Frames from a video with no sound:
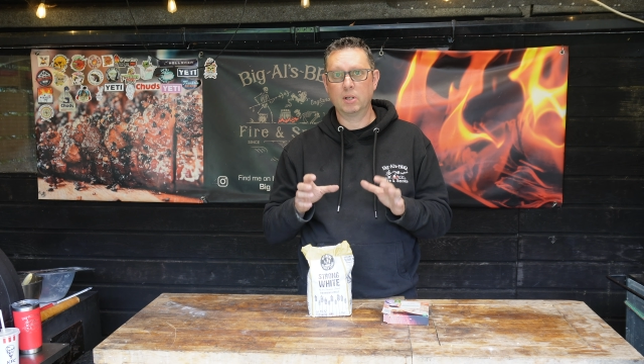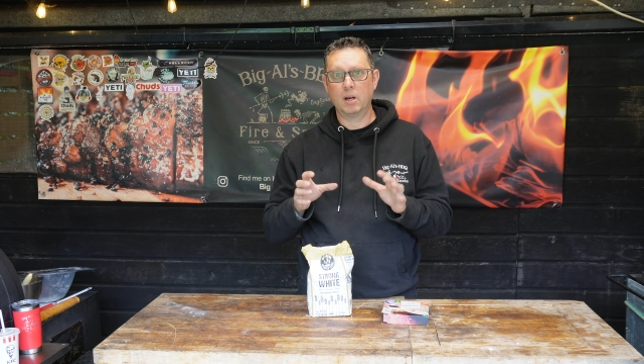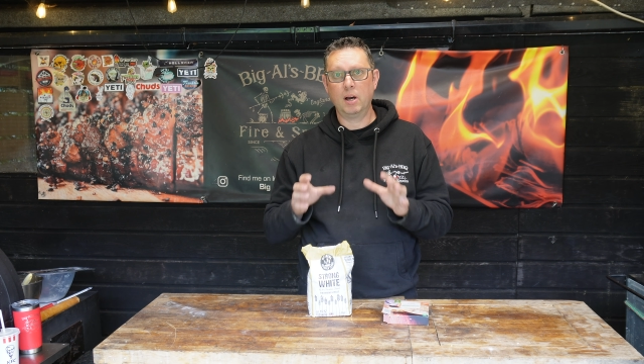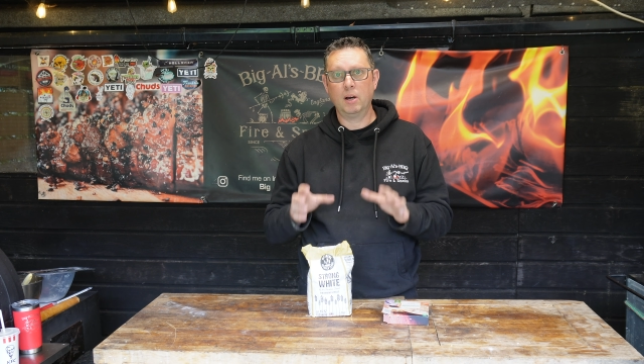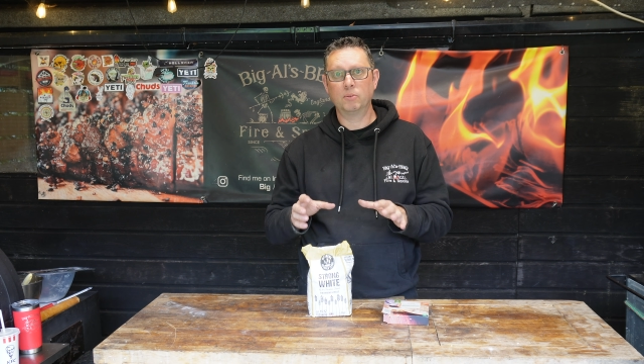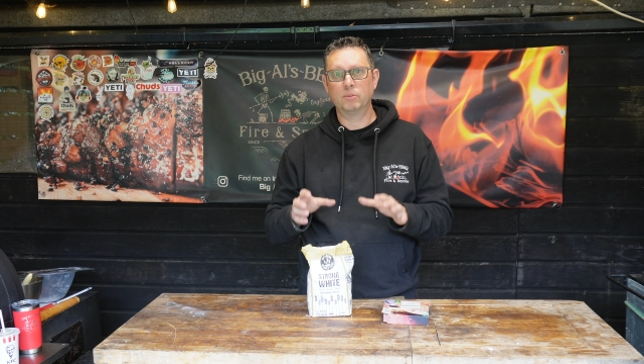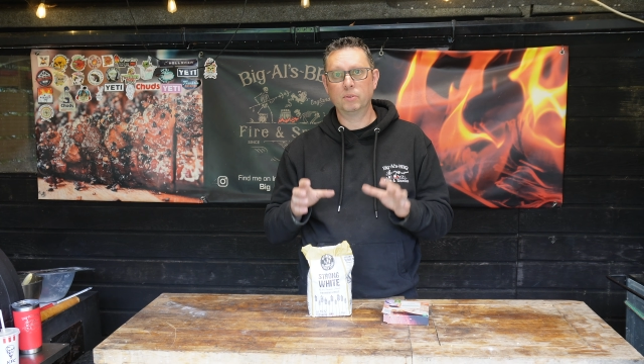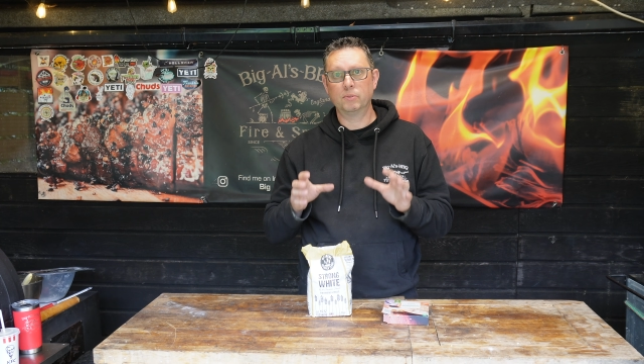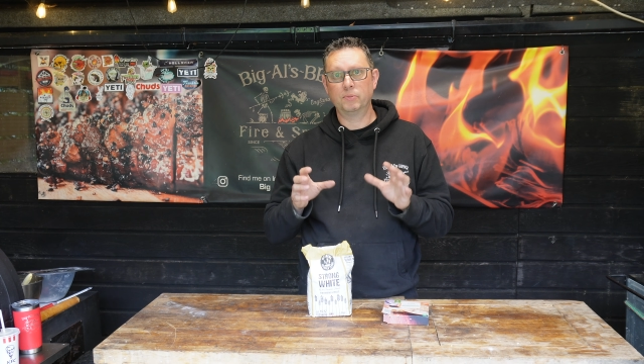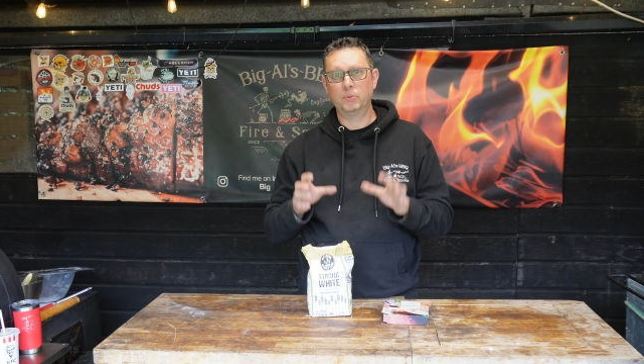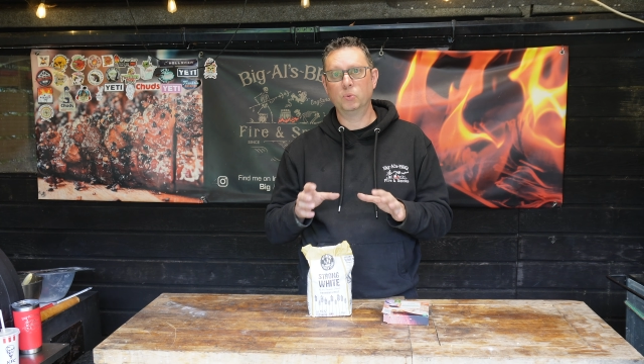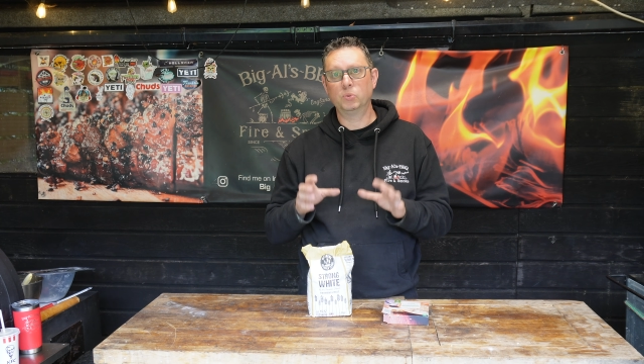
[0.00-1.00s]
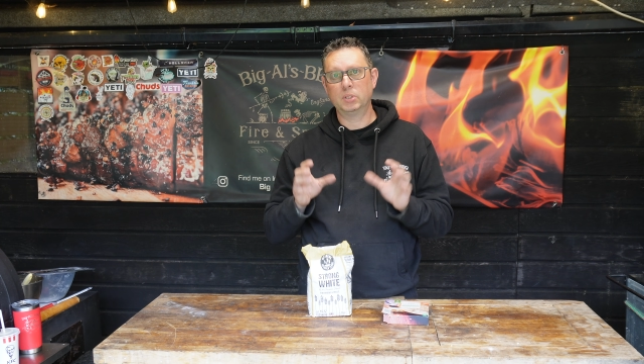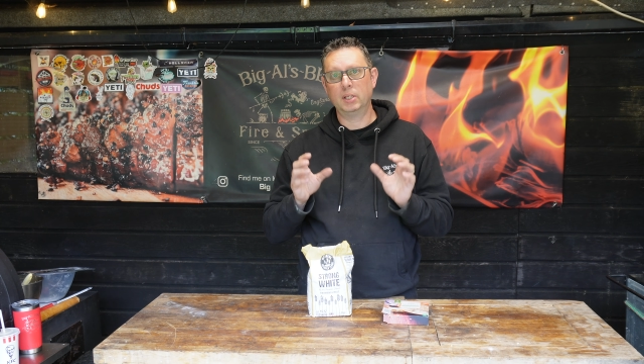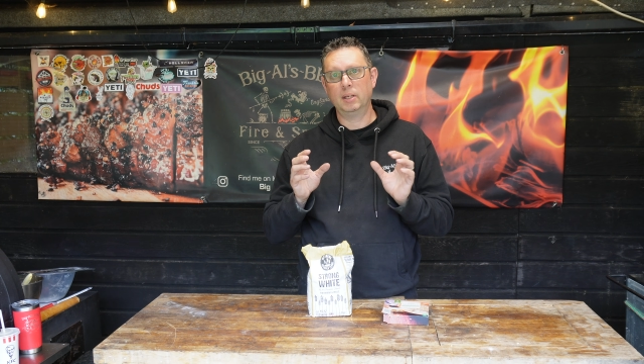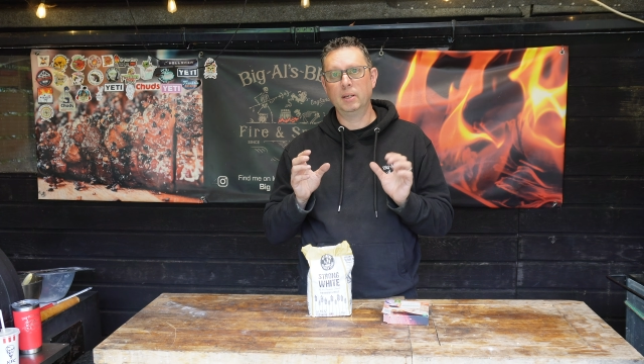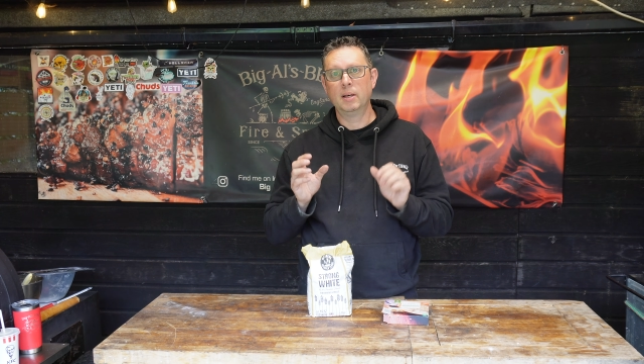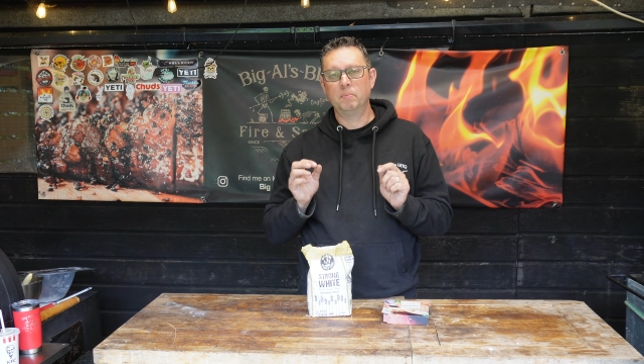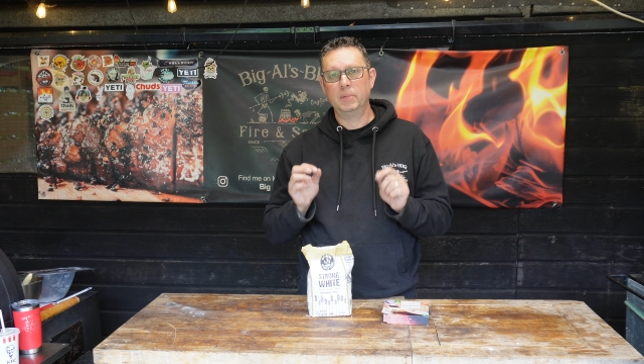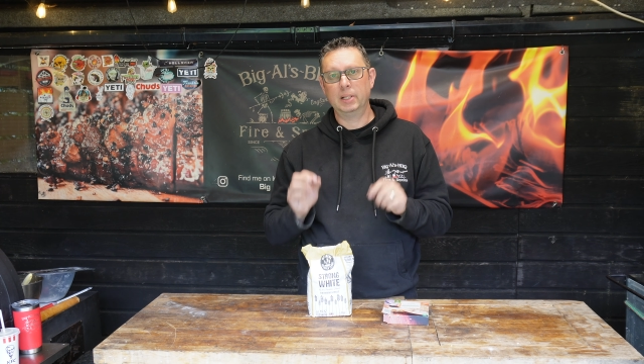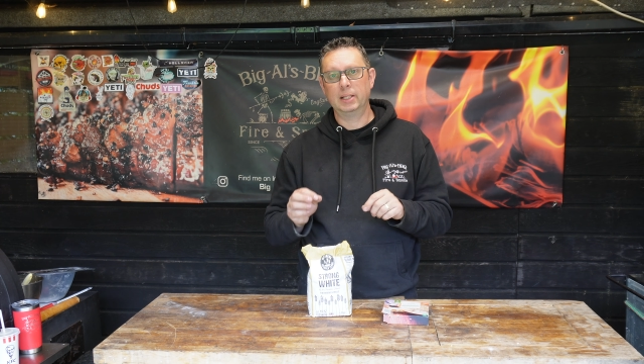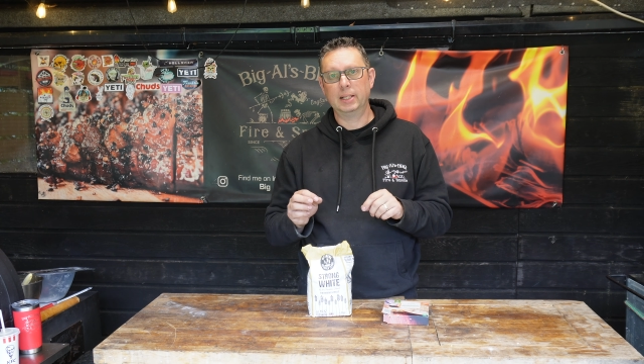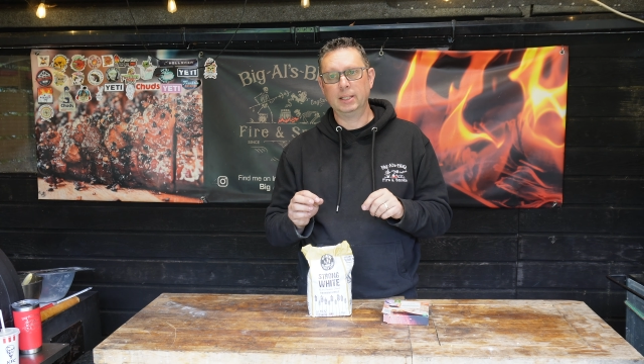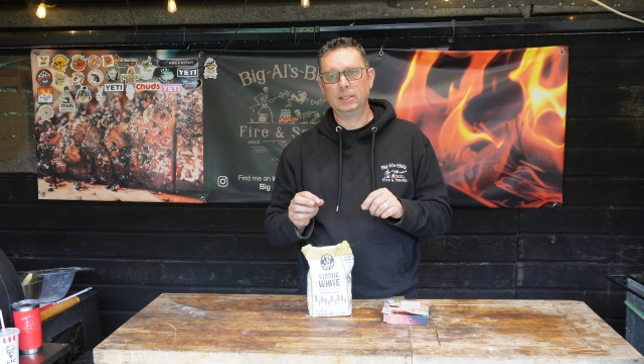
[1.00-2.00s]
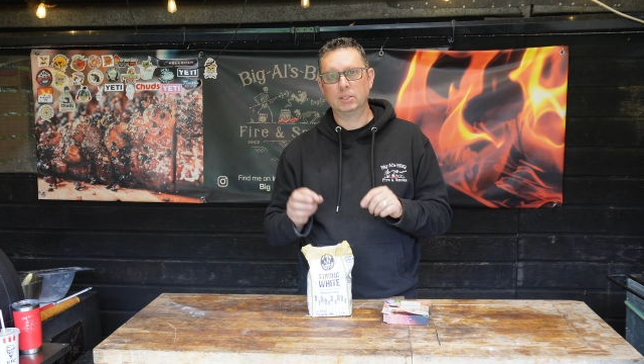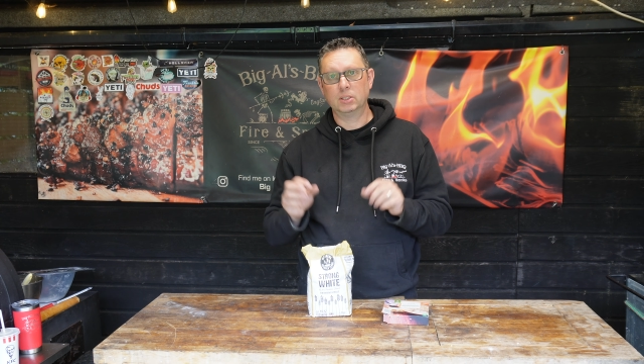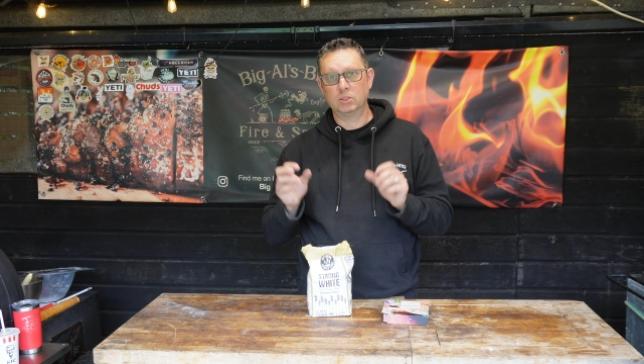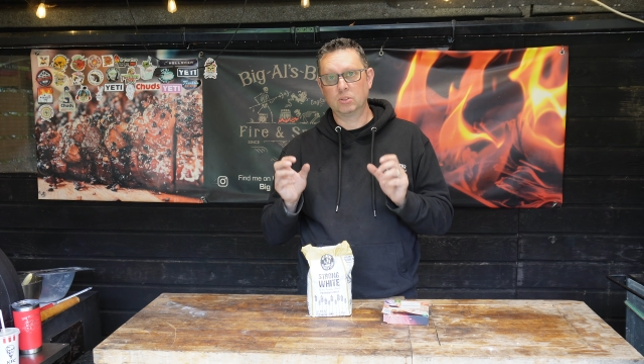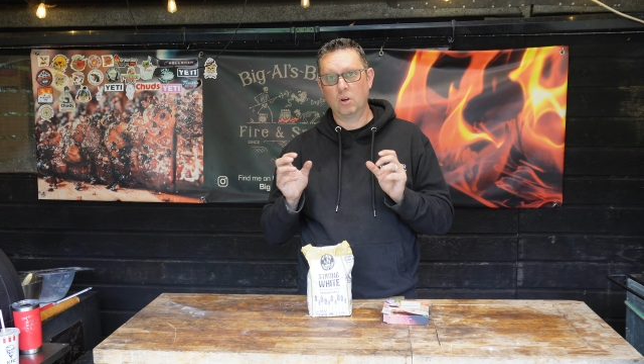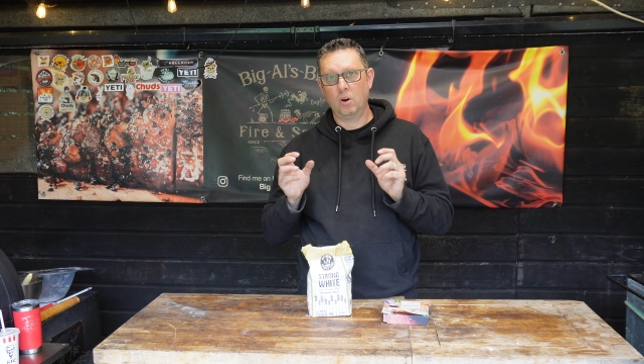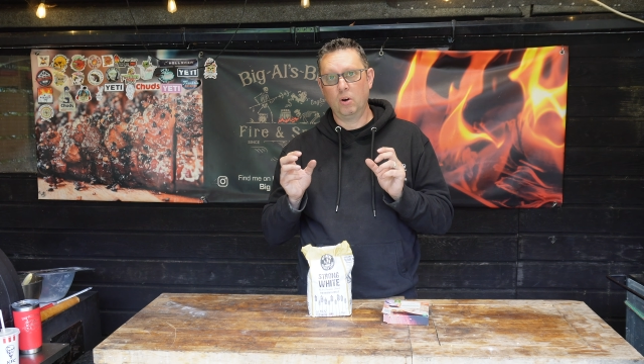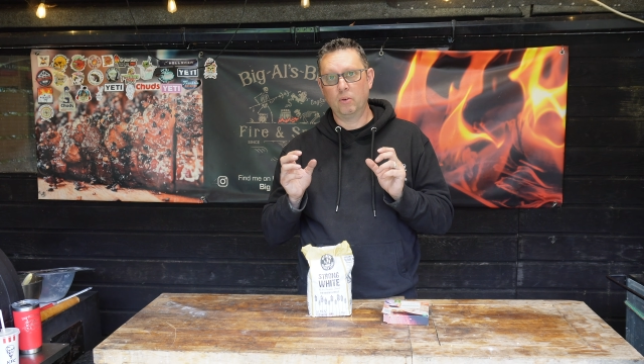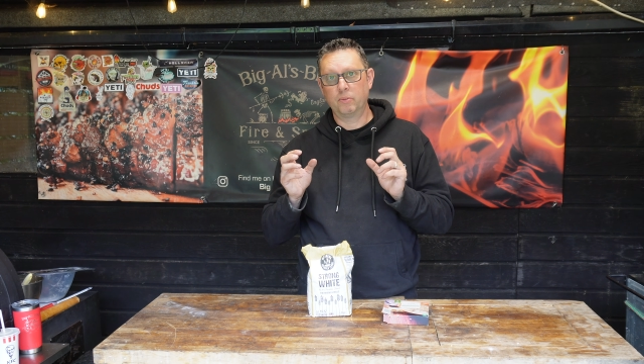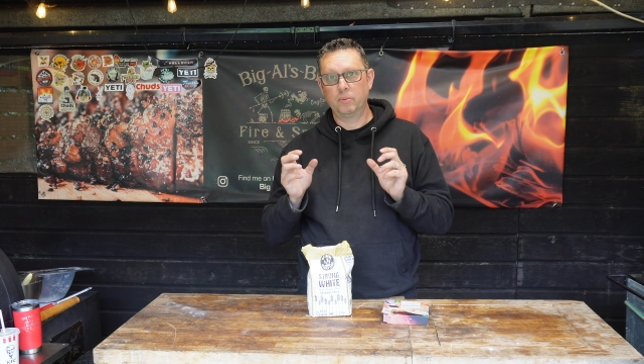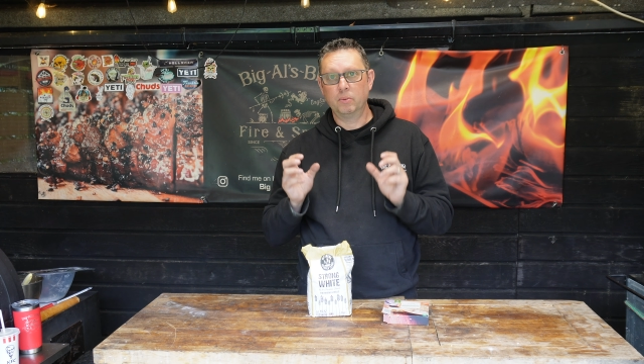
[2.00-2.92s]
140 milliliters of